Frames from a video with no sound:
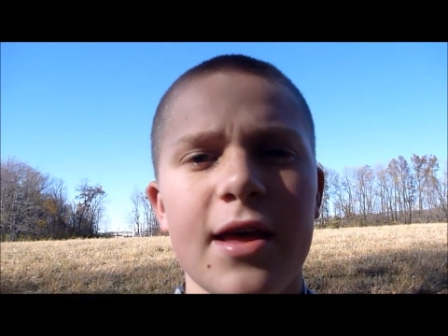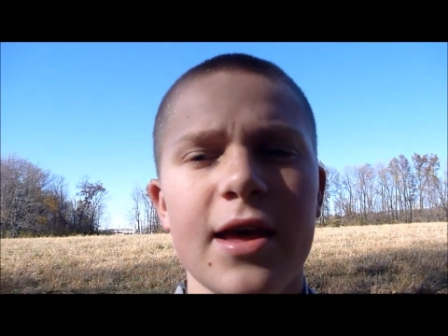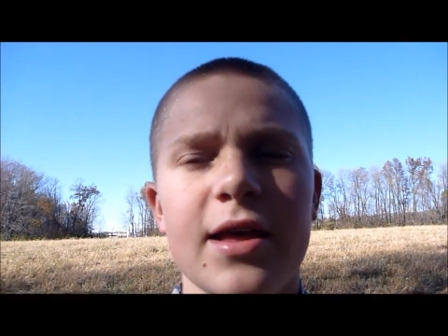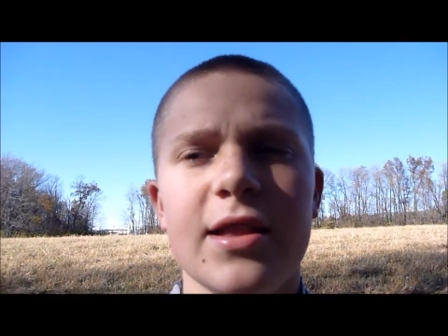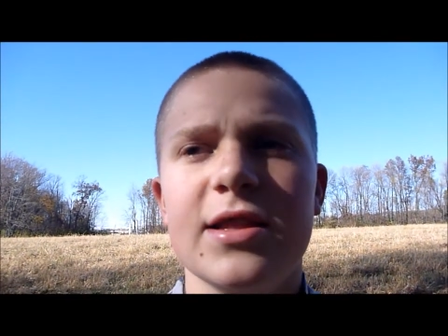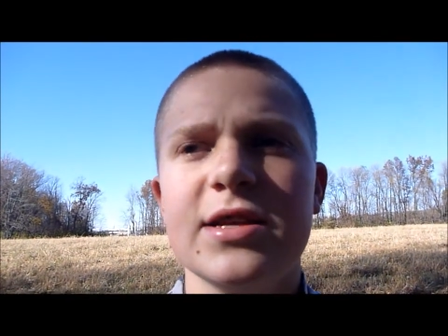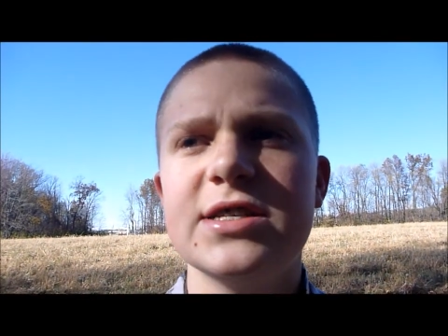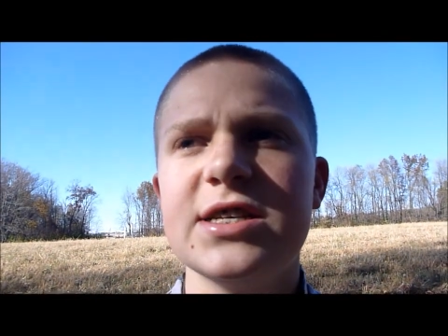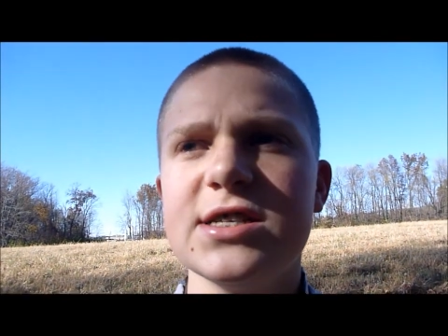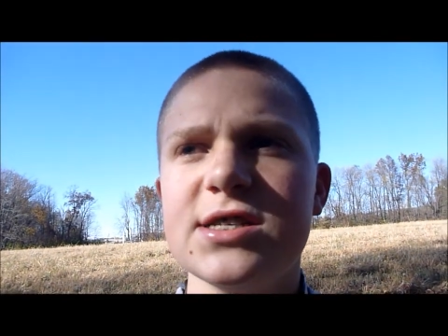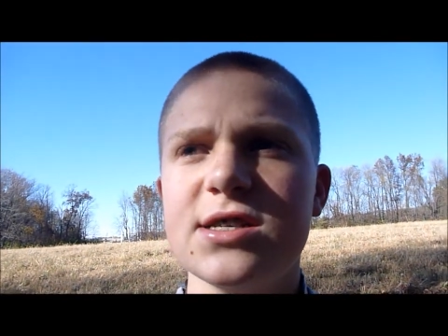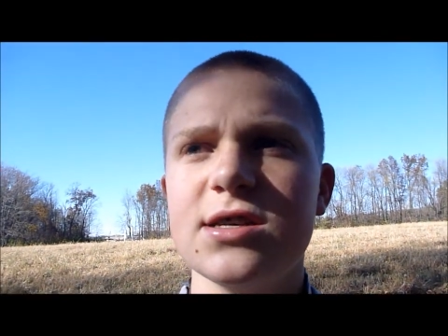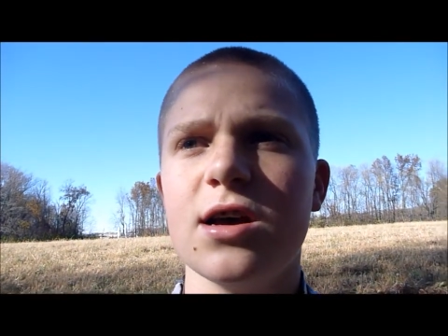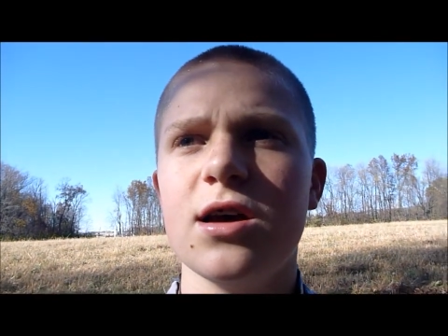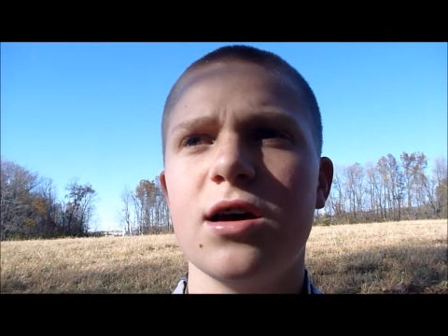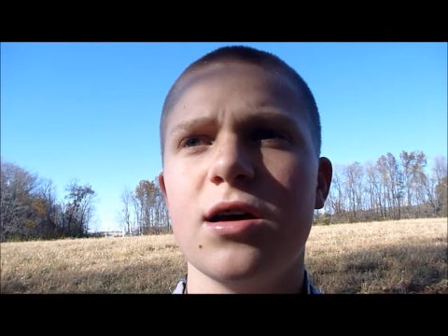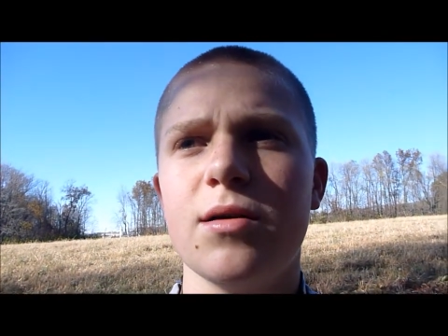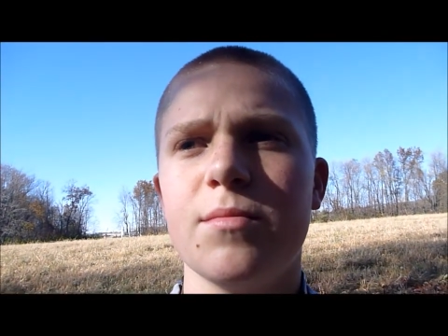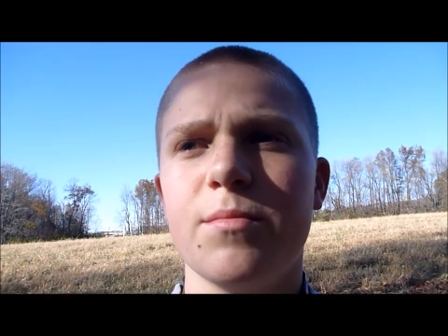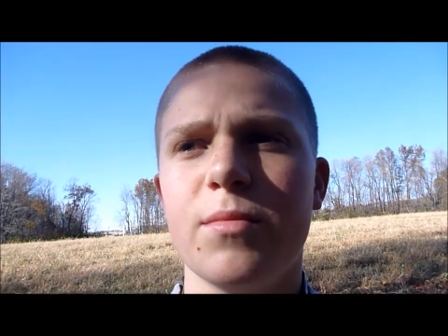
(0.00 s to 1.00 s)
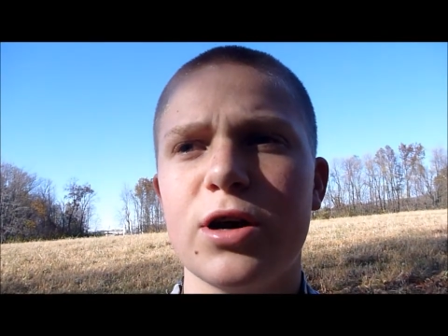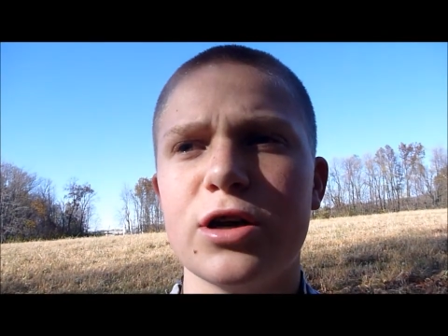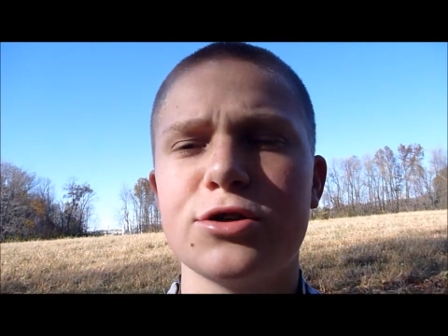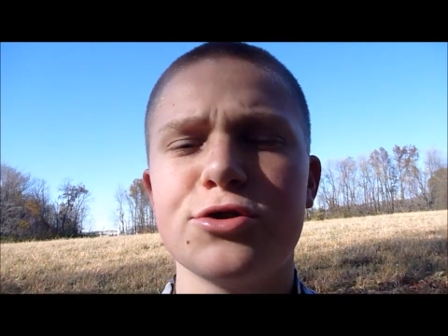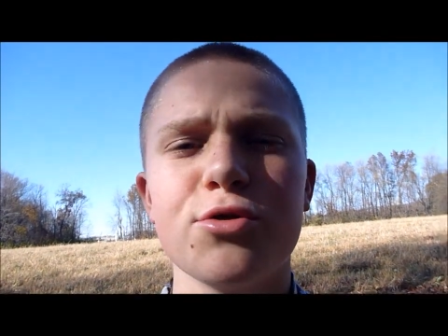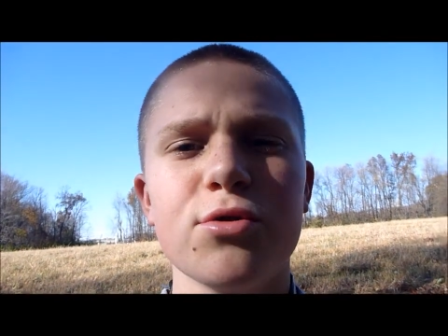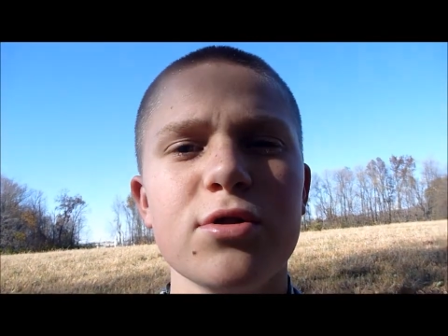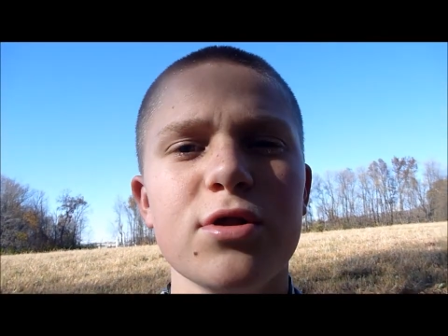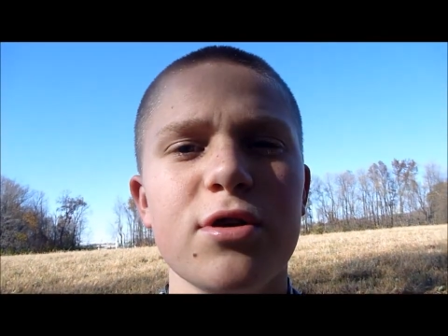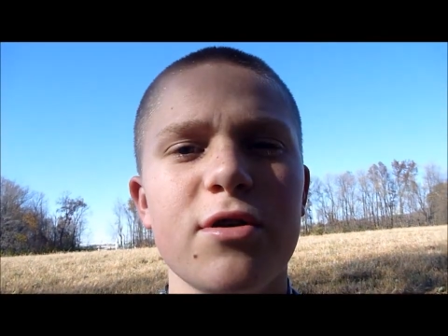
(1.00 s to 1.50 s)
This is a
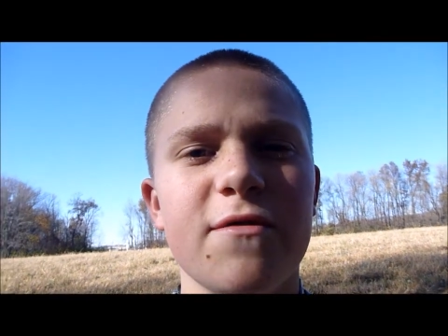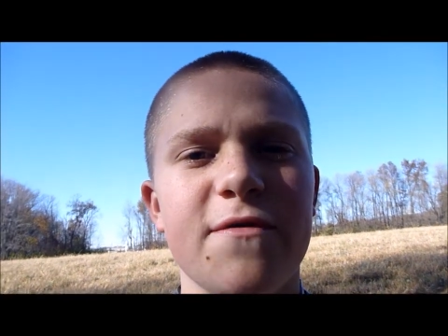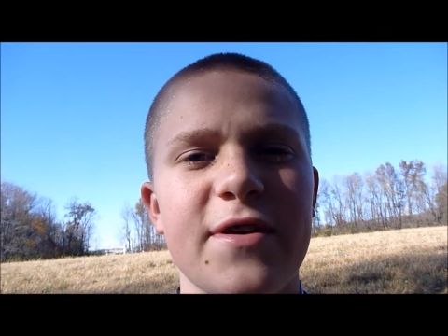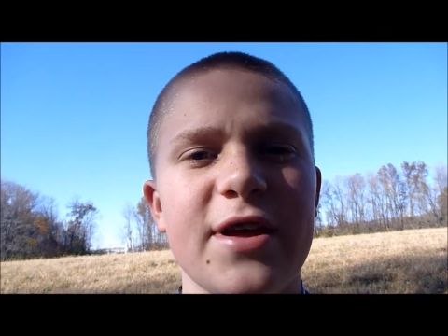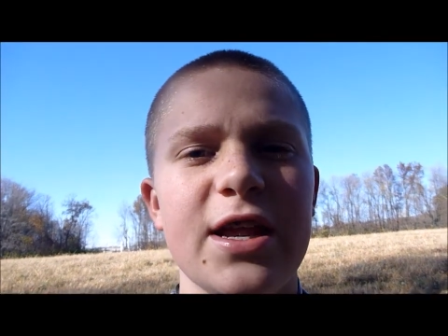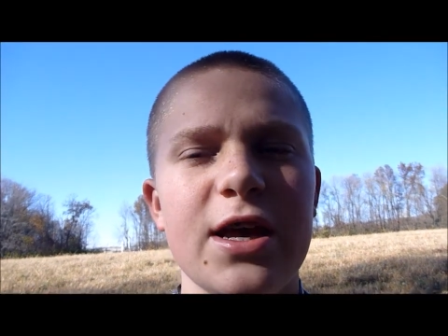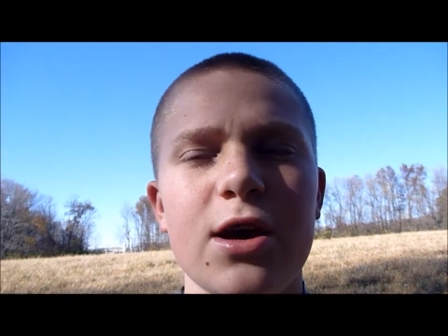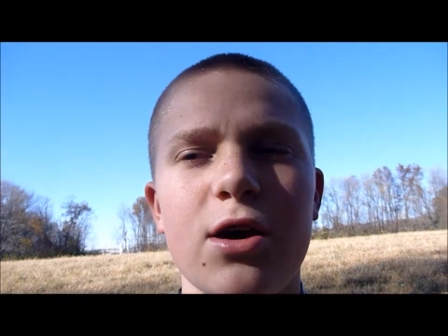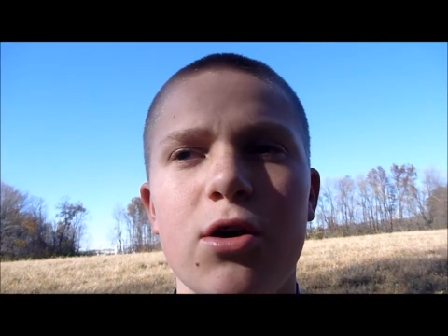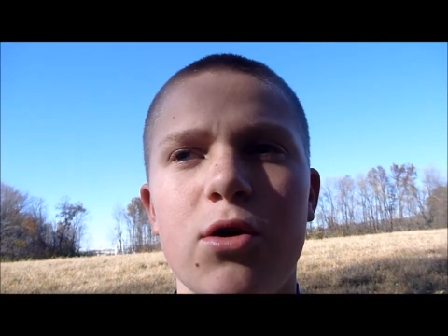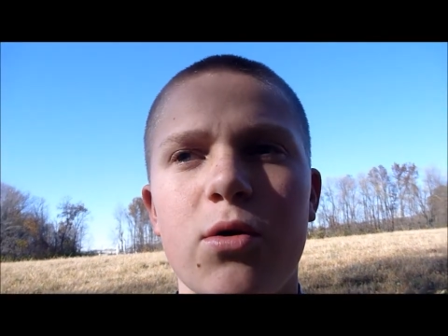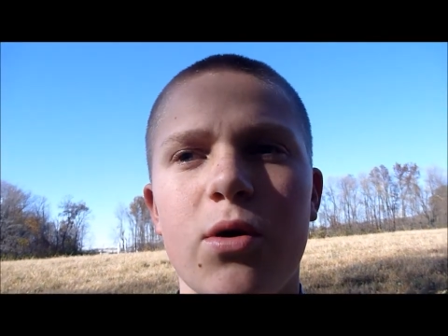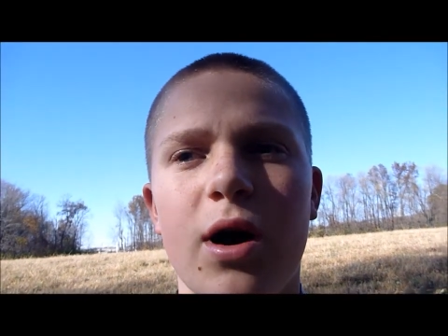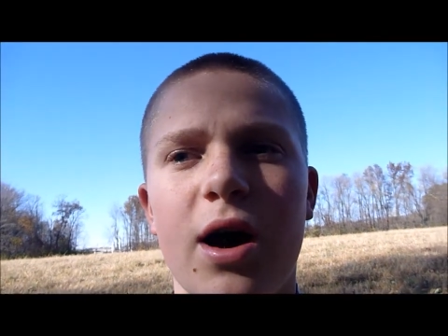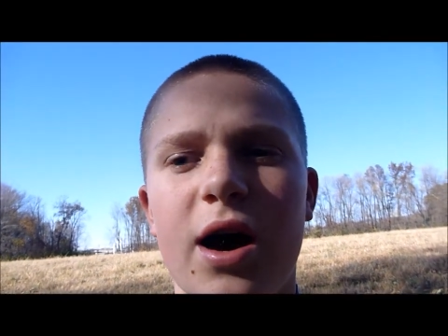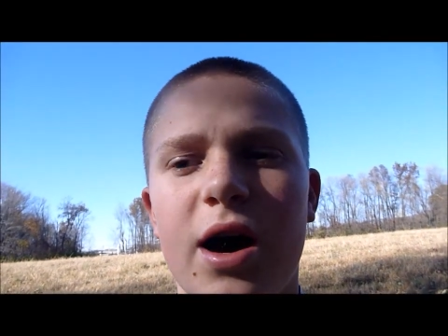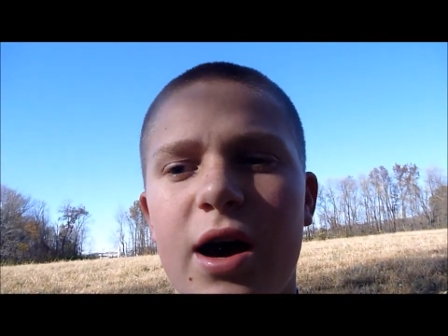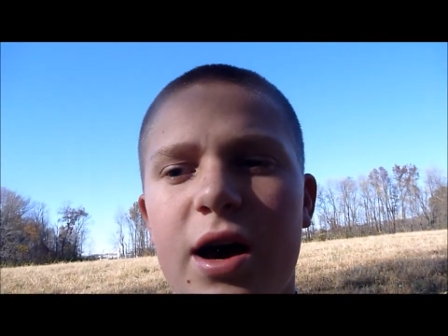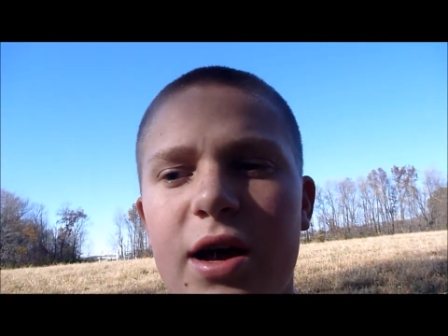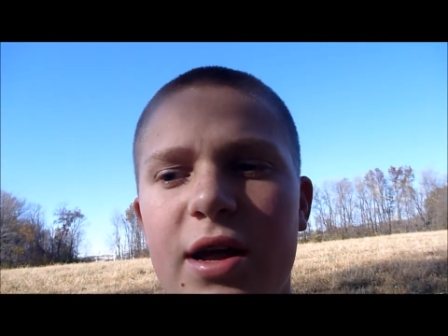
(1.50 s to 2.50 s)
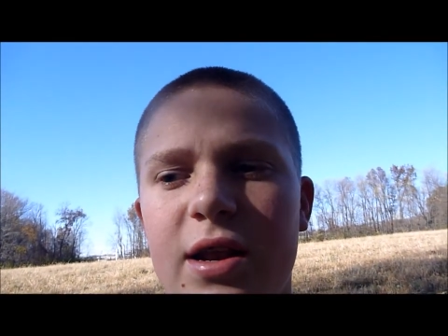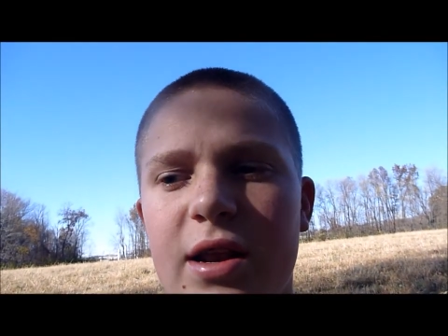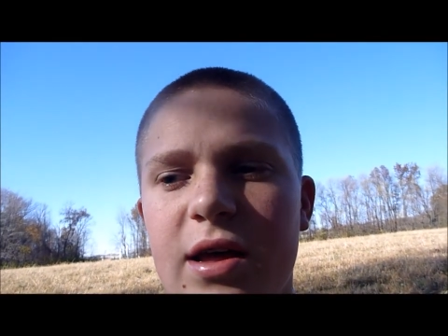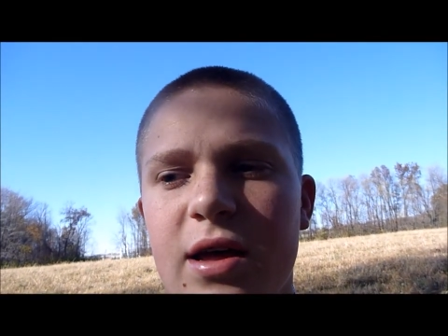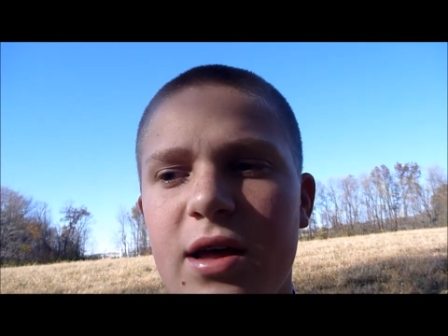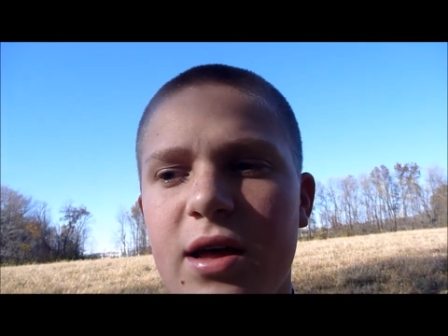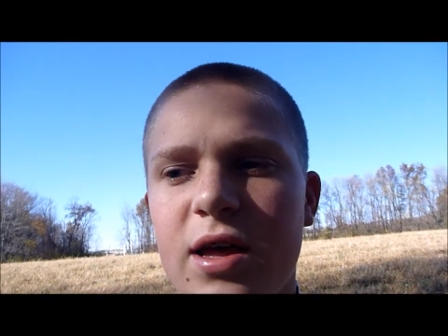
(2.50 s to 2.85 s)
short little video on